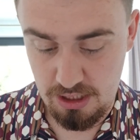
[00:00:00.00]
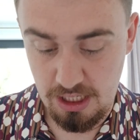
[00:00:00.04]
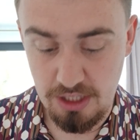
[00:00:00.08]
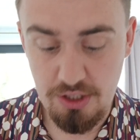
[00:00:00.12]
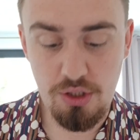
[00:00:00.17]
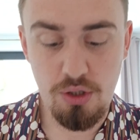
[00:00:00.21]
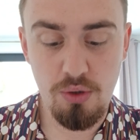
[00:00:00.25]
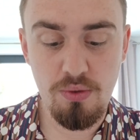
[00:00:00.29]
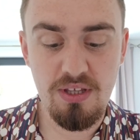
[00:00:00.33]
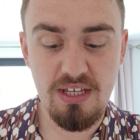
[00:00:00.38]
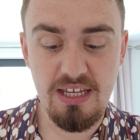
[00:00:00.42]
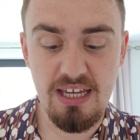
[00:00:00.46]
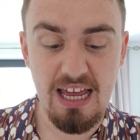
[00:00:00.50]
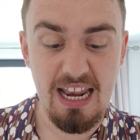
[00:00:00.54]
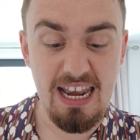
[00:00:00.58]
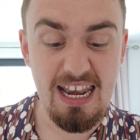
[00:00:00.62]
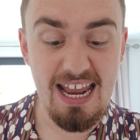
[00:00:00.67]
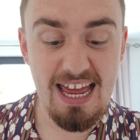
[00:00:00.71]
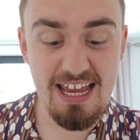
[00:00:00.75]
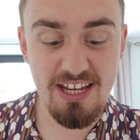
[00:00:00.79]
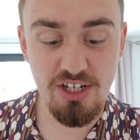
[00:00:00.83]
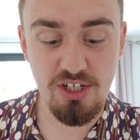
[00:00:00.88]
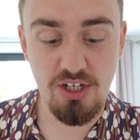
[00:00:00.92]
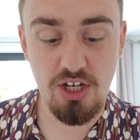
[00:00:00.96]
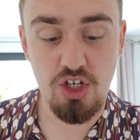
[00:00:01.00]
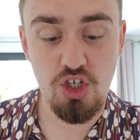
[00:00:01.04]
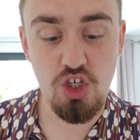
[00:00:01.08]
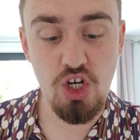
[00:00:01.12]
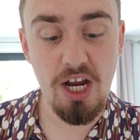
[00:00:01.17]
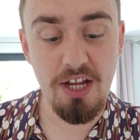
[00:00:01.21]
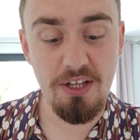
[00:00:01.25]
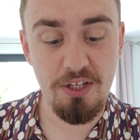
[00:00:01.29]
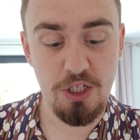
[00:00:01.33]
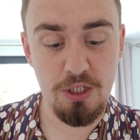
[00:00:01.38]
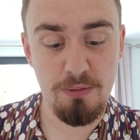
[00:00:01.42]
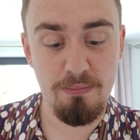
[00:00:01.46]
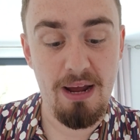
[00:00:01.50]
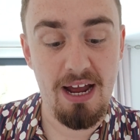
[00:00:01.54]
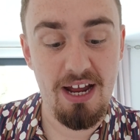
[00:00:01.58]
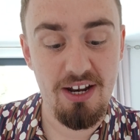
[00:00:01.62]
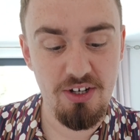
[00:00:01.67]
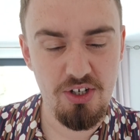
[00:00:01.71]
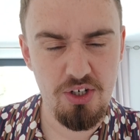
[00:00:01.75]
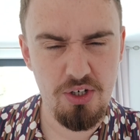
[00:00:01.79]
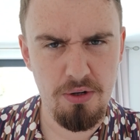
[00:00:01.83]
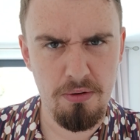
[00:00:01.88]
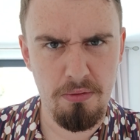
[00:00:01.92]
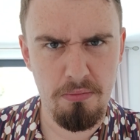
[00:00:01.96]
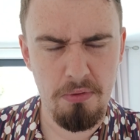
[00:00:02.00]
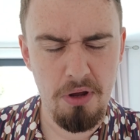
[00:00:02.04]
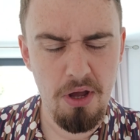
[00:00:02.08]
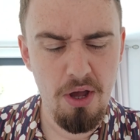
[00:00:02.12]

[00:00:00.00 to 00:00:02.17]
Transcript: Let's do the last chance match